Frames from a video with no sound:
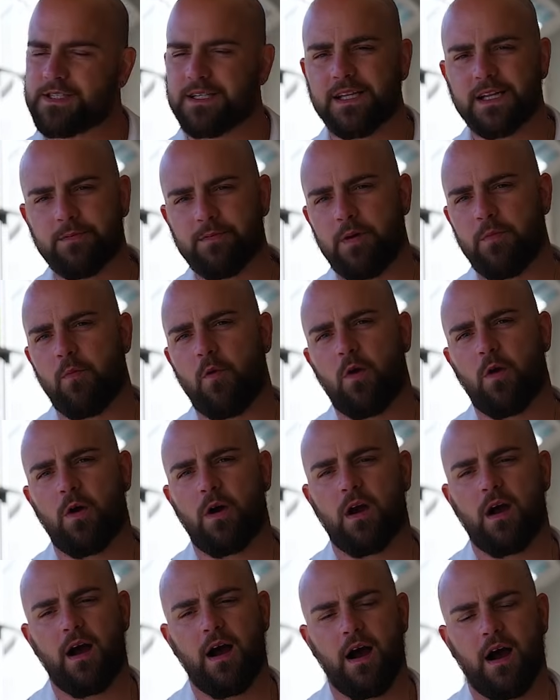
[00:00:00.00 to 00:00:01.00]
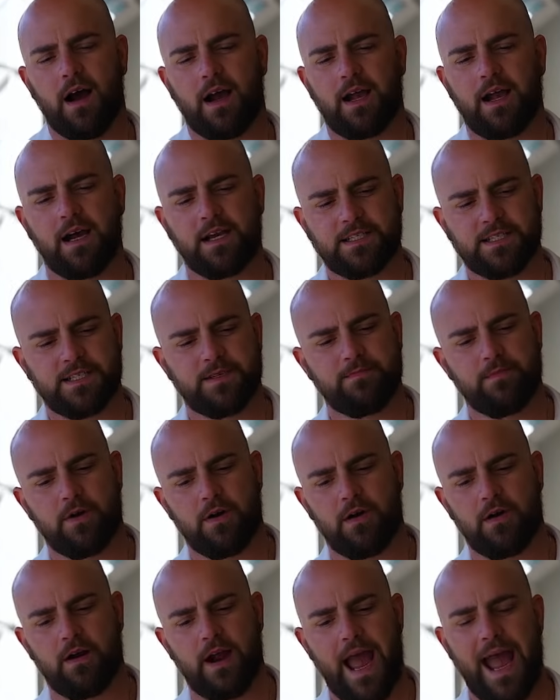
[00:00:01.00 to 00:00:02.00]
a little bit more
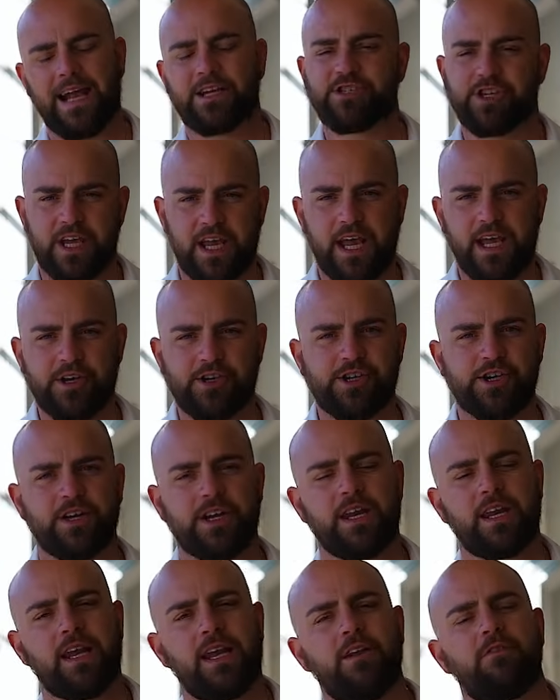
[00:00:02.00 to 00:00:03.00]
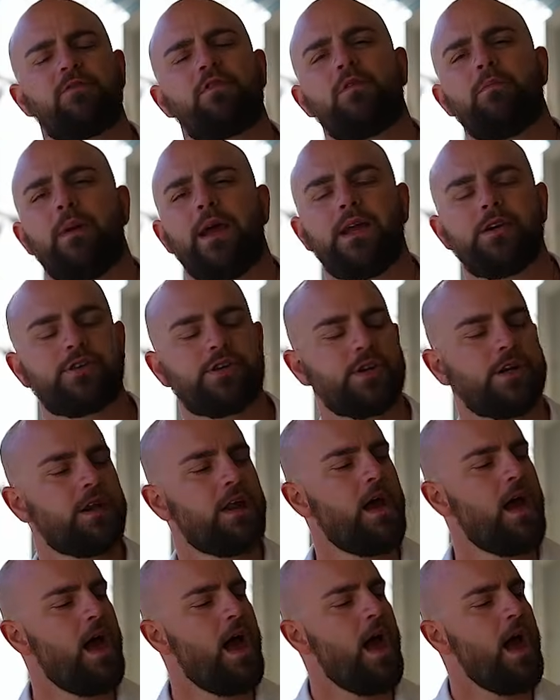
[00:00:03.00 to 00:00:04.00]
customer education and information.
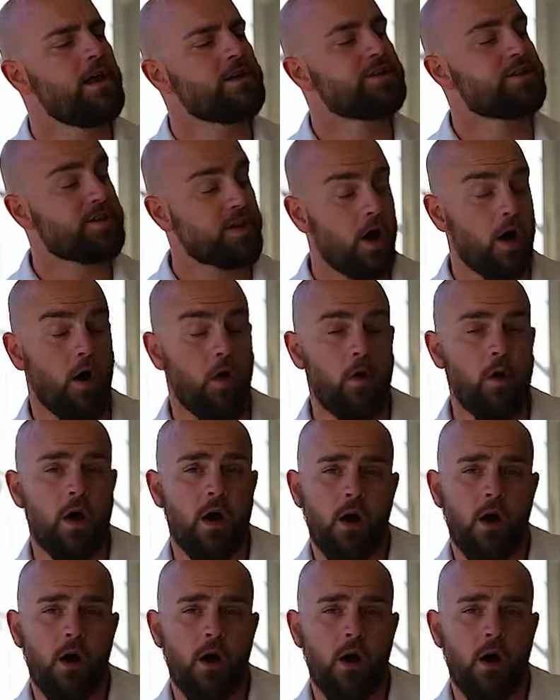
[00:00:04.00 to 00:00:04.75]
So,